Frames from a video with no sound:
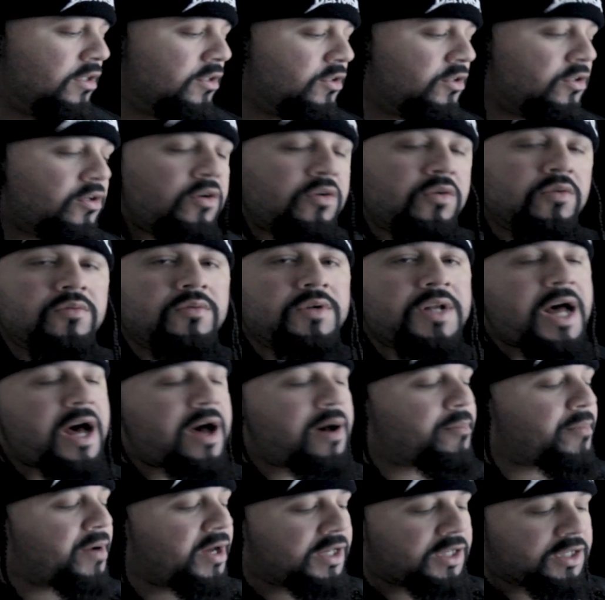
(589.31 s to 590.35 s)
So
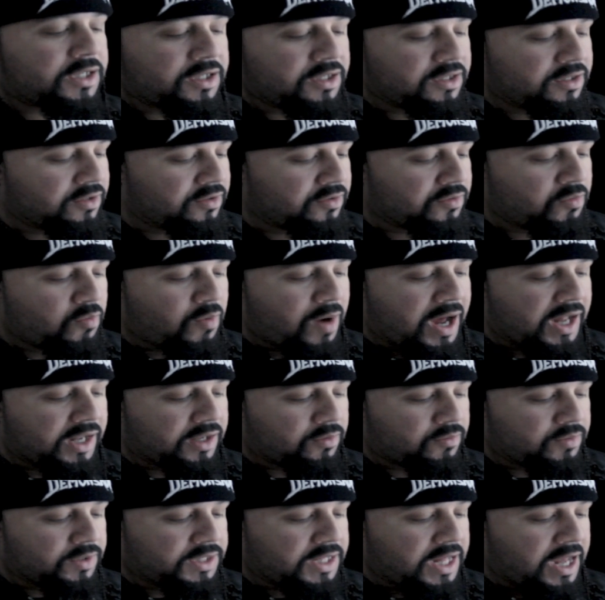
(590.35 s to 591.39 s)
nah, Mikey, you
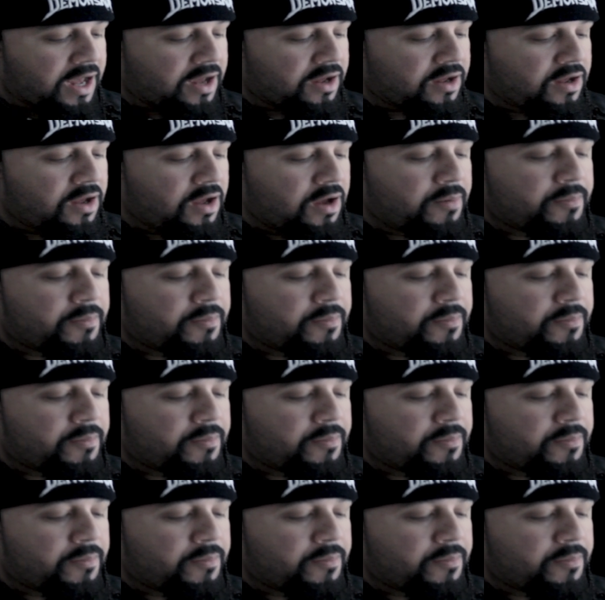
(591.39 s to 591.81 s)
wildin' with that.